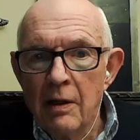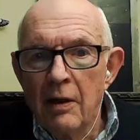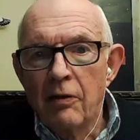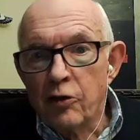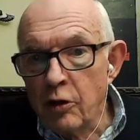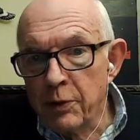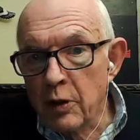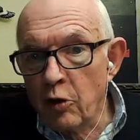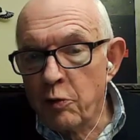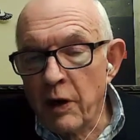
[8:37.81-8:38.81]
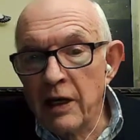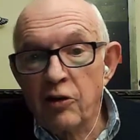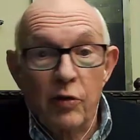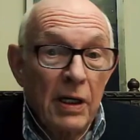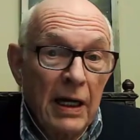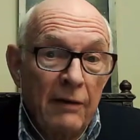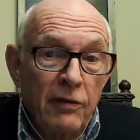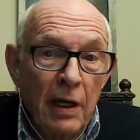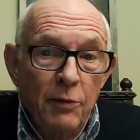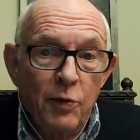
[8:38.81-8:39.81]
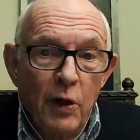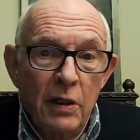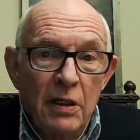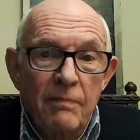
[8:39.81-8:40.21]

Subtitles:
The super growth price, 3.5 times book,